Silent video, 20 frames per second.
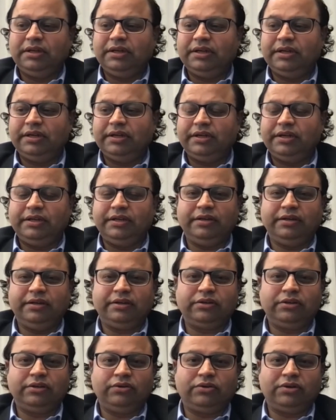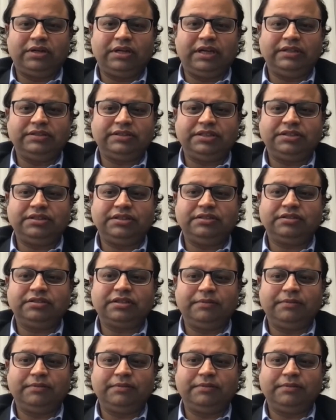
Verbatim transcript: uh, uh organizations,